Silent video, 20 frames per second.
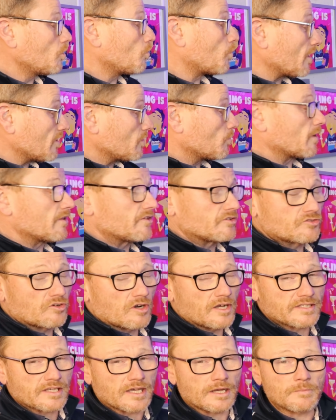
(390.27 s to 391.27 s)
When the weather
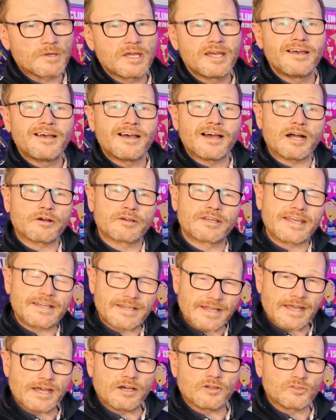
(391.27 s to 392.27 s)
dries up, I'll
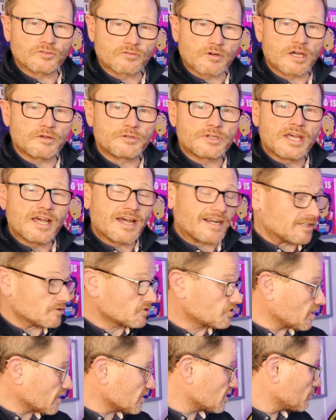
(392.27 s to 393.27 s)
get it out on the road and I'll
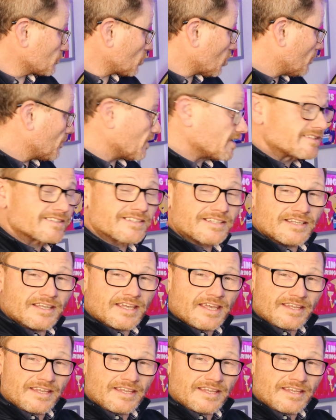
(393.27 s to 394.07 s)
stick some comments